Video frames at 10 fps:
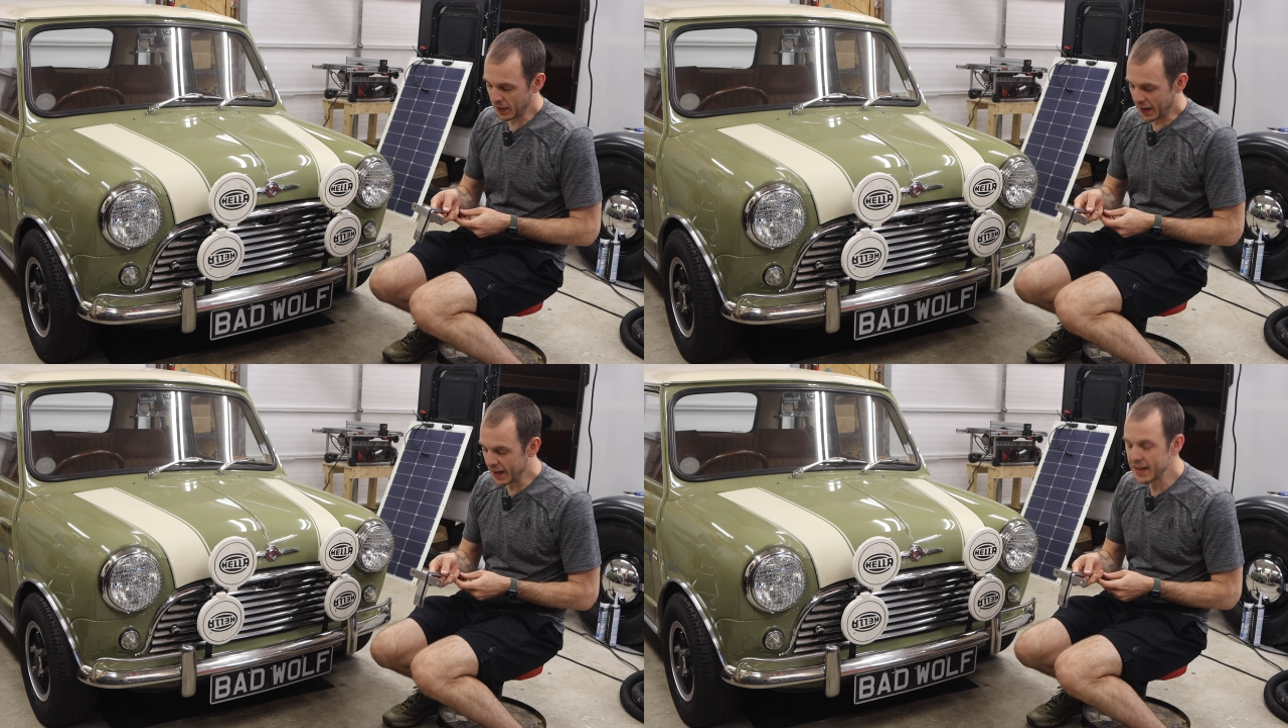
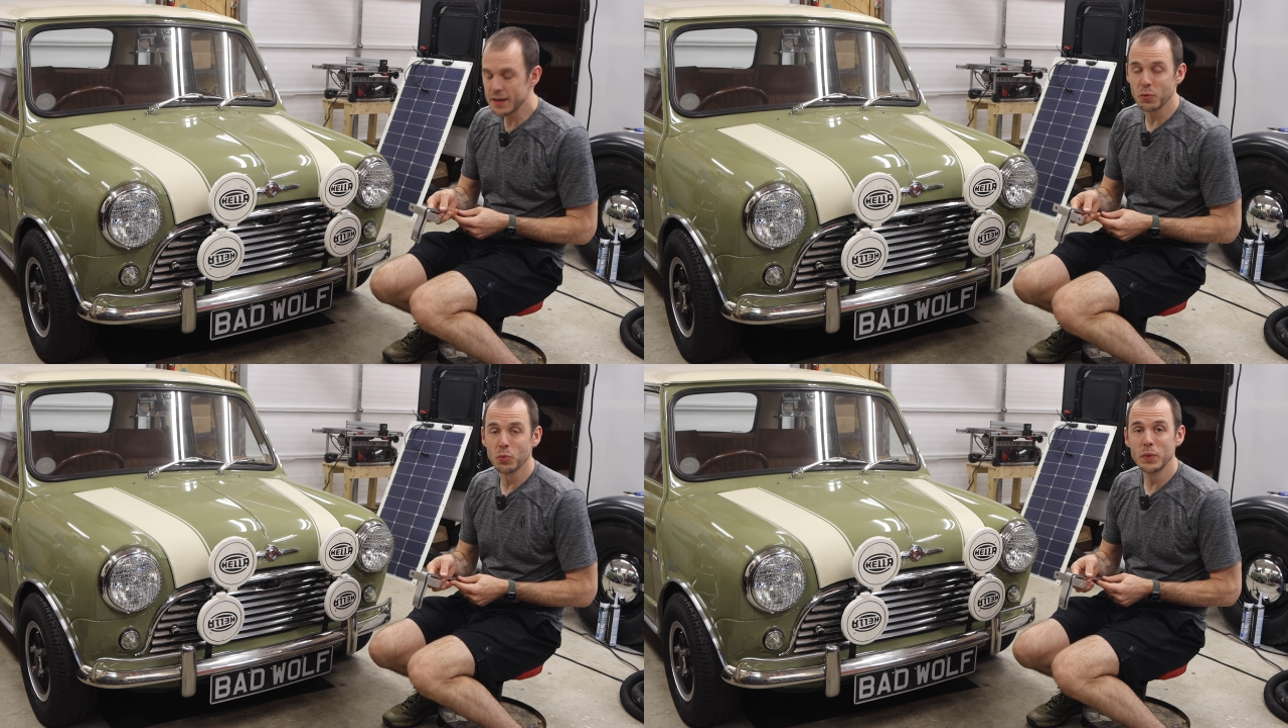I
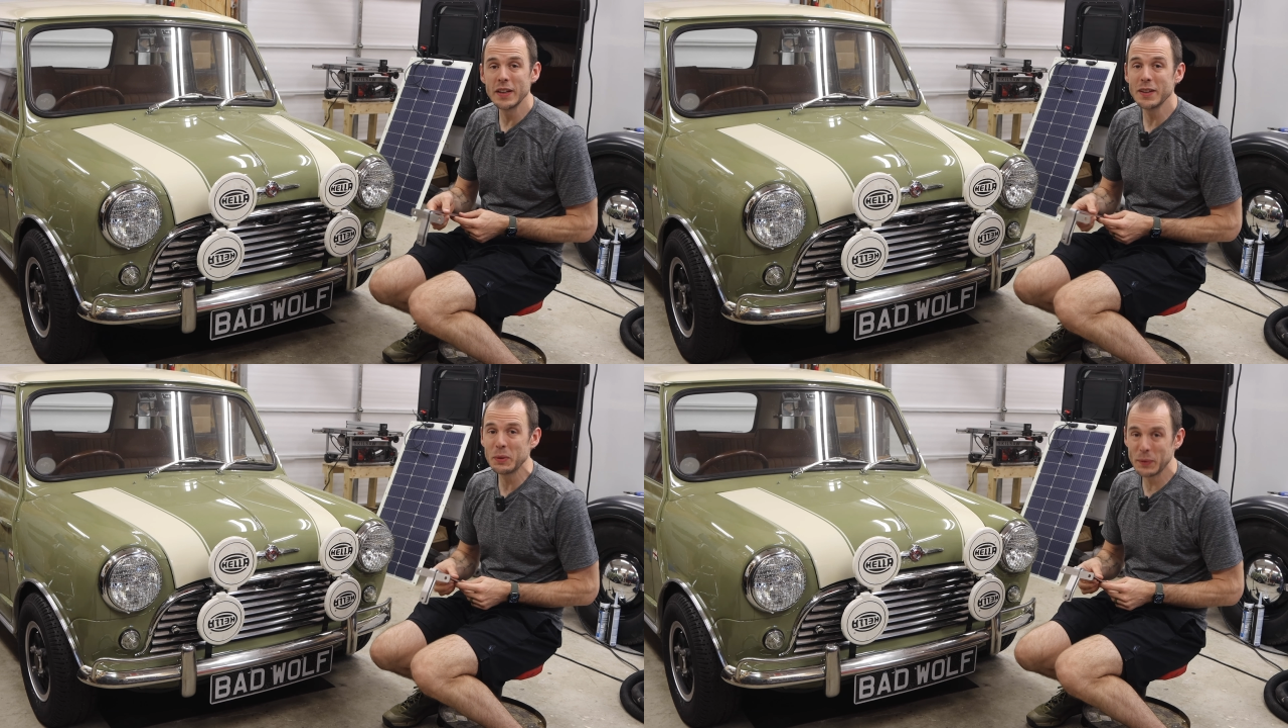am
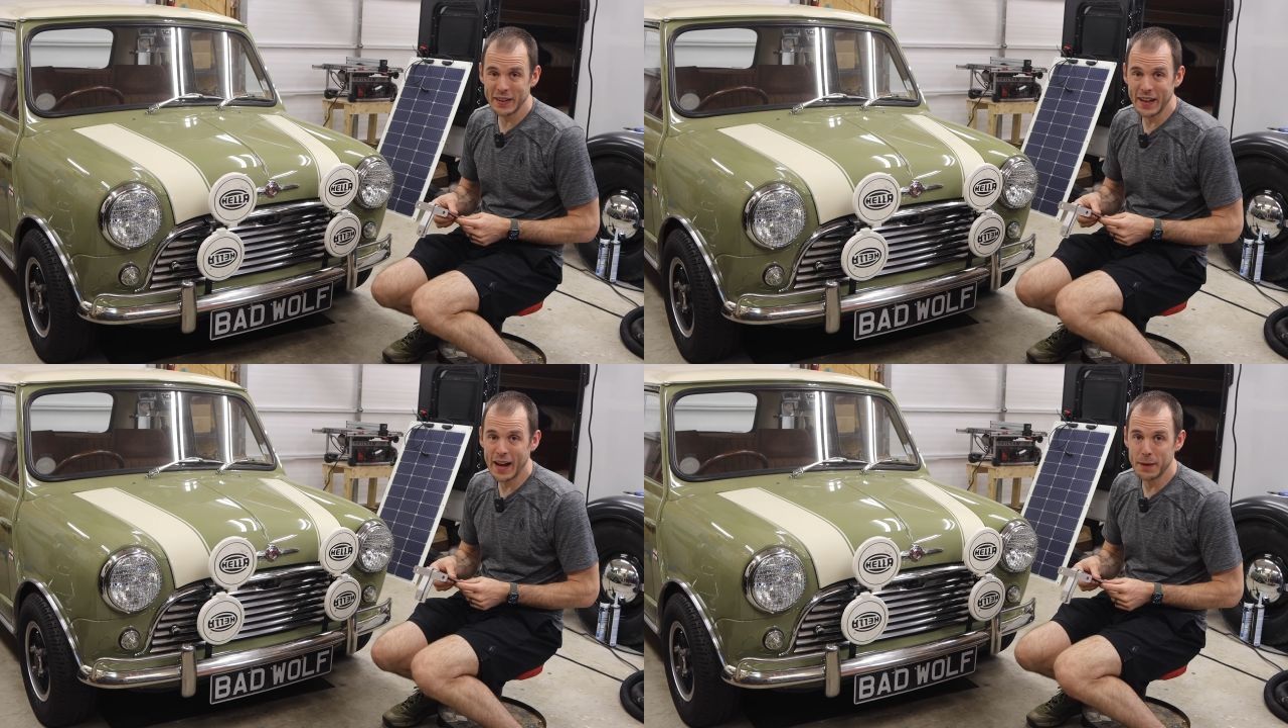
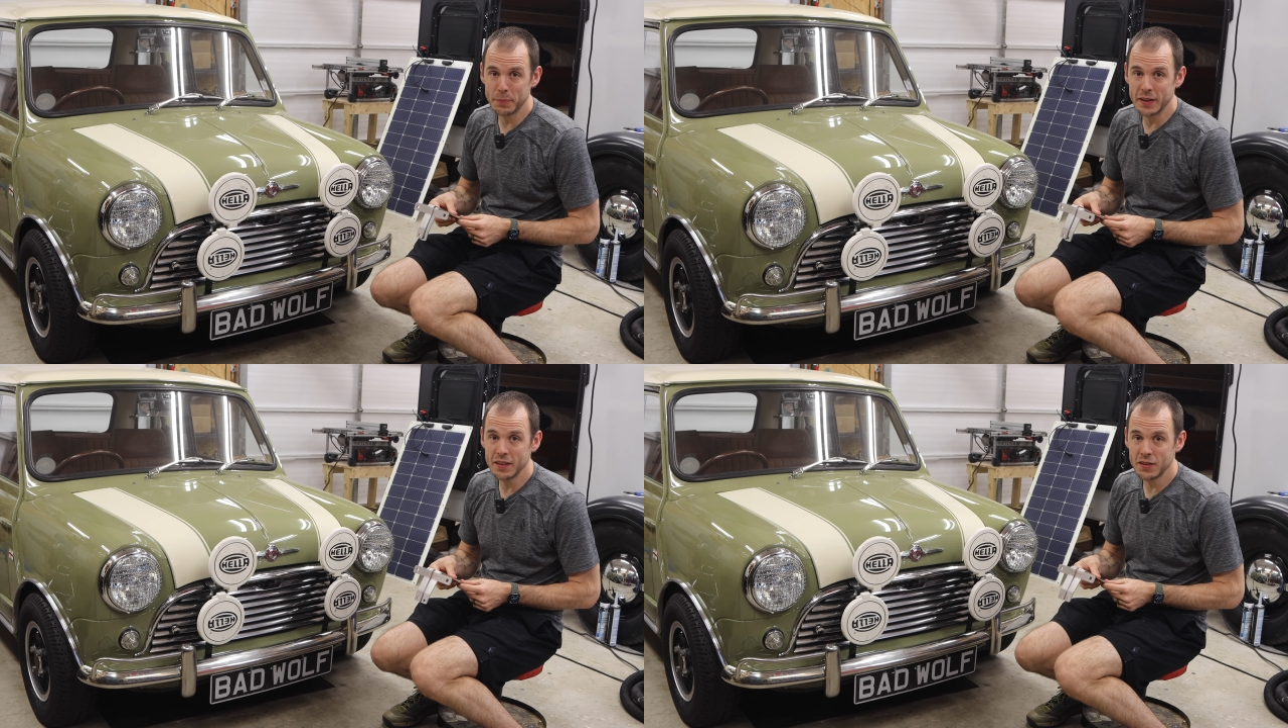really
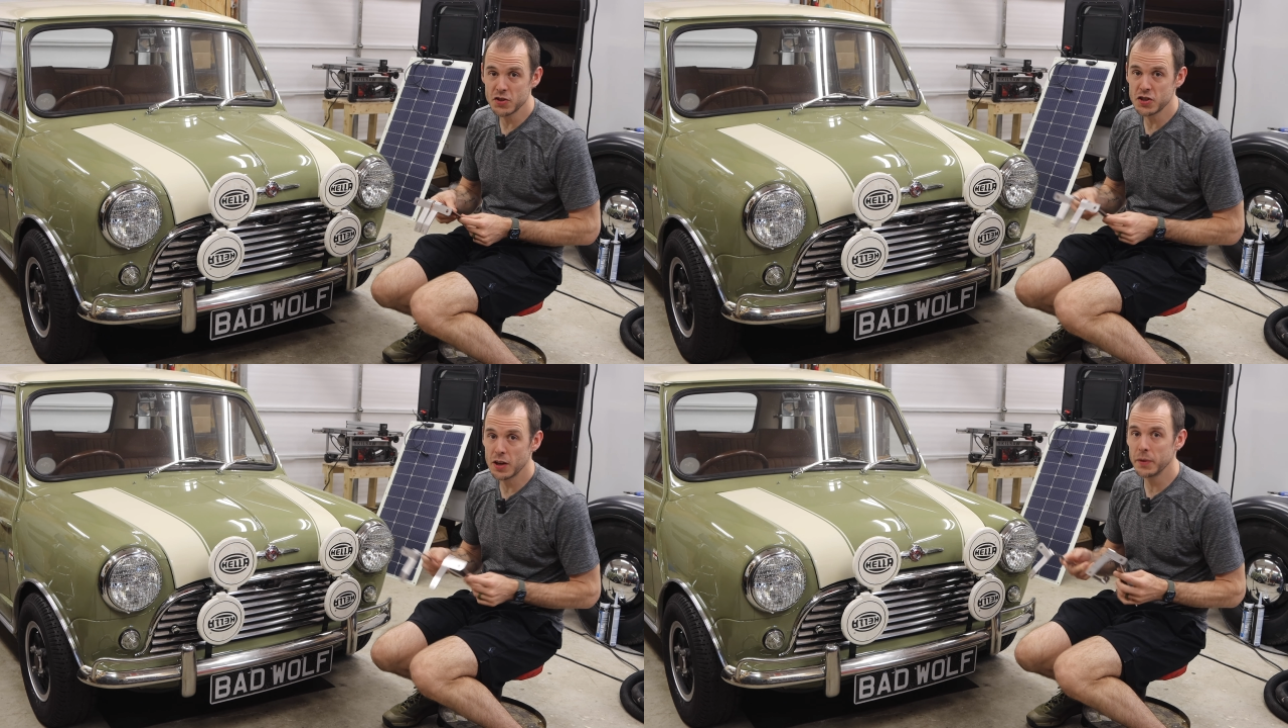happy to
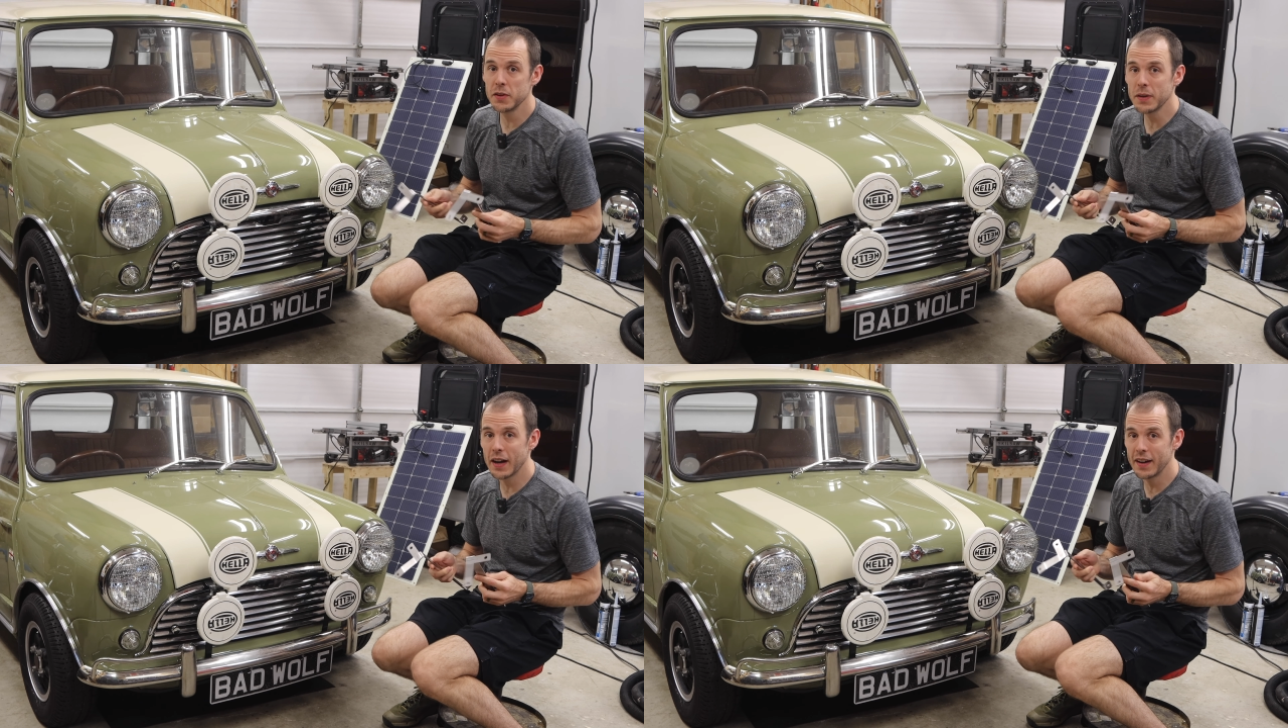share with
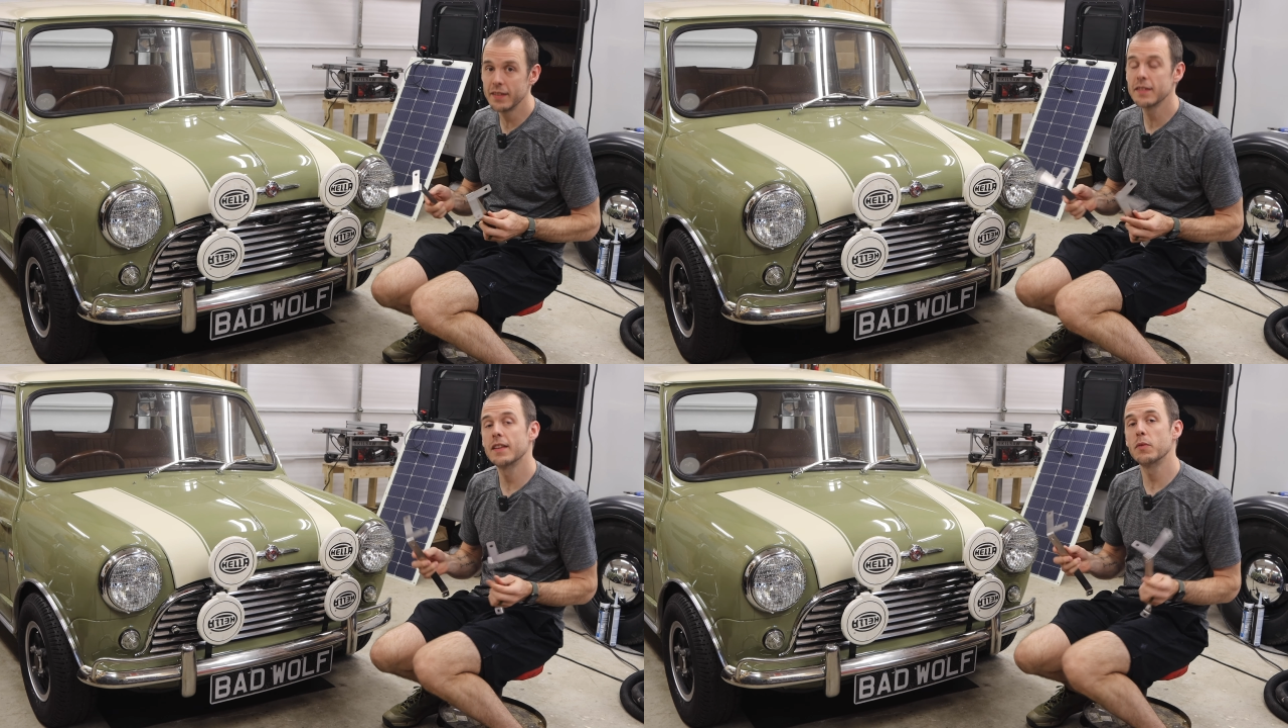you
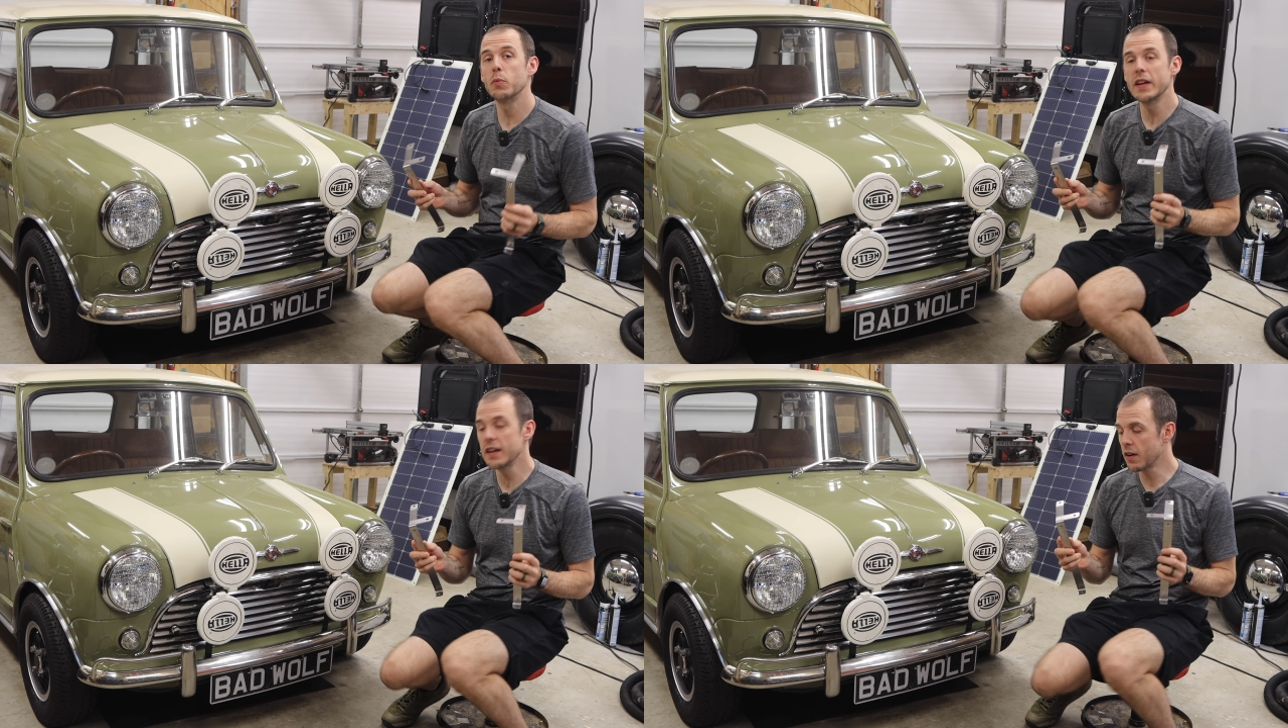guys that we